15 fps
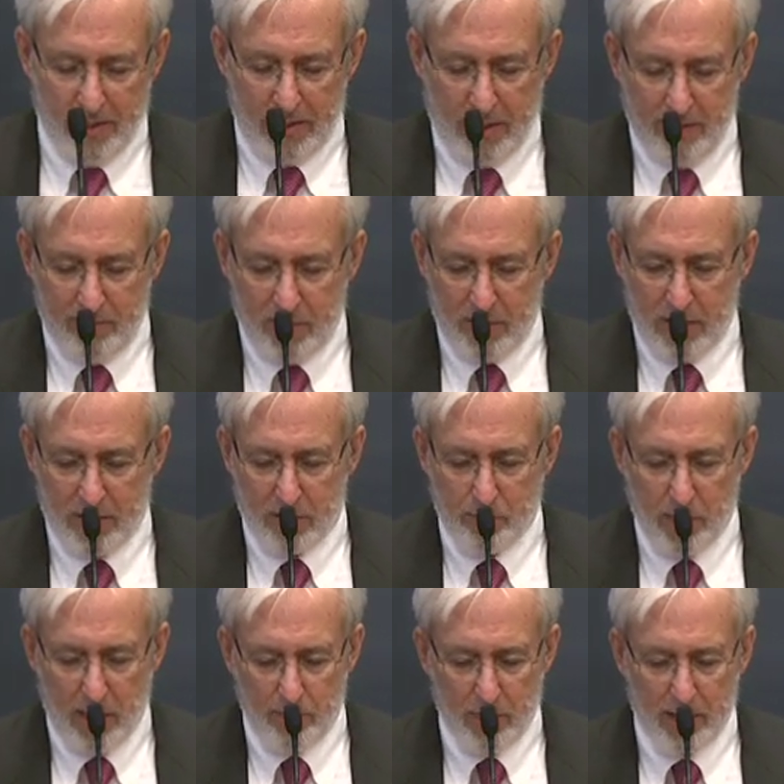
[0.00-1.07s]
Give six
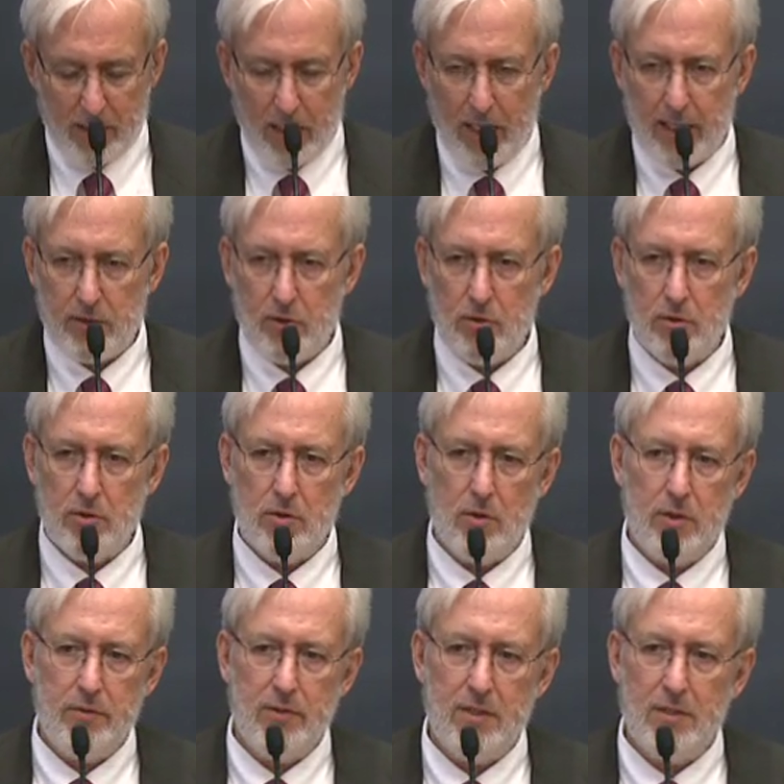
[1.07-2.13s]
public lectures
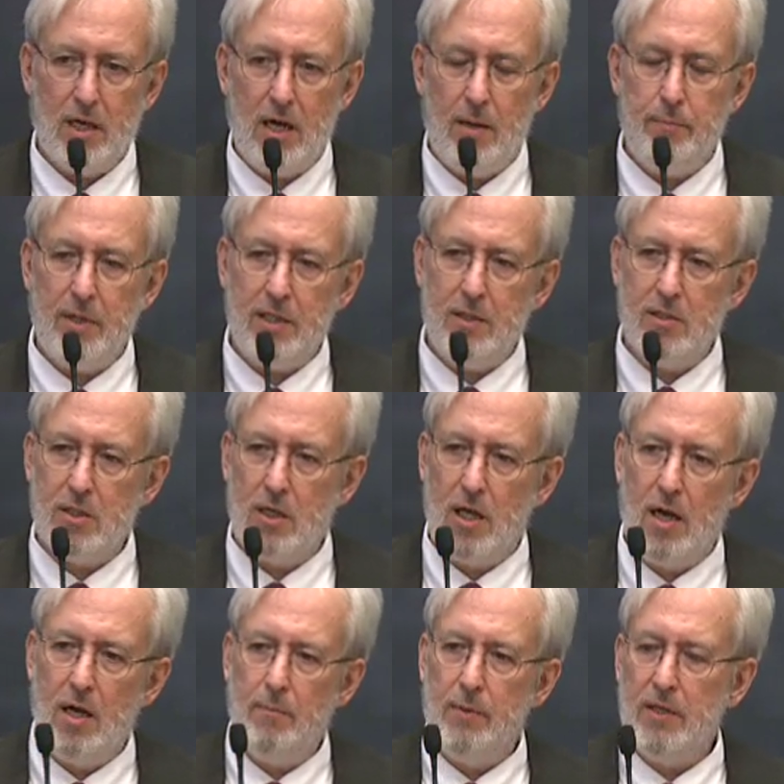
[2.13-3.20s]
on the topic
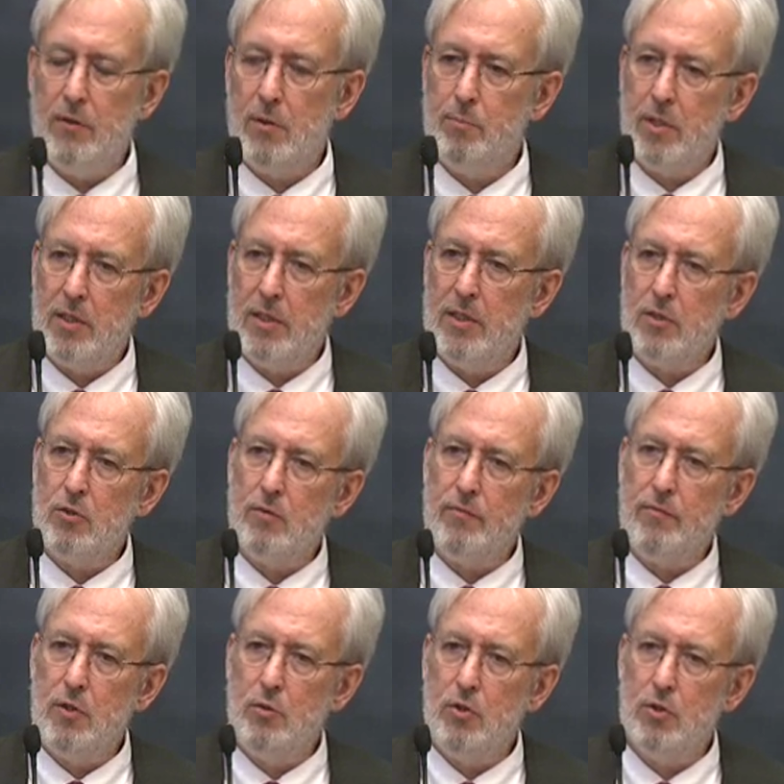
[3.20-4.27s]
Islam and the political
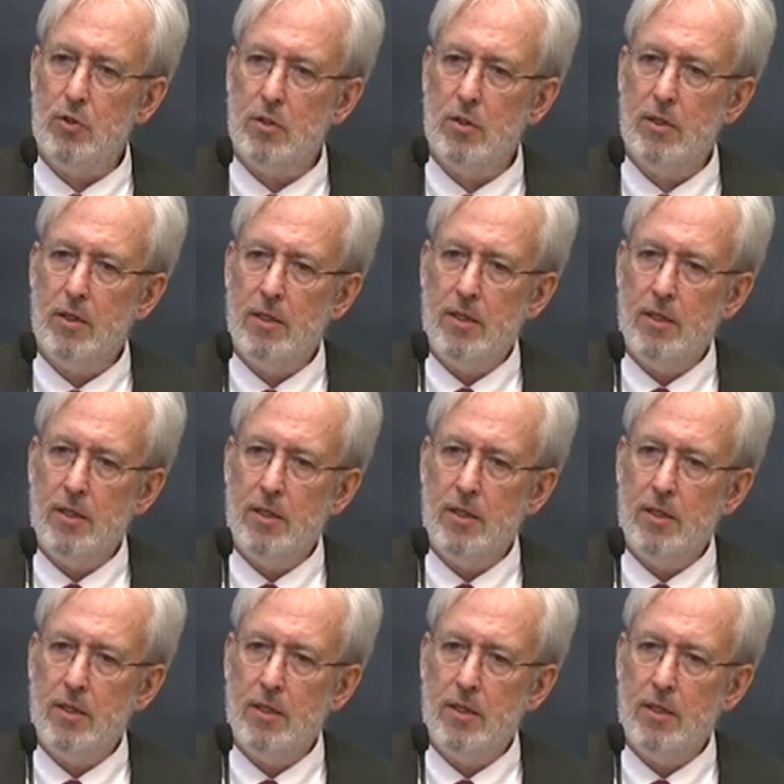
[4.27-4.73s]
future,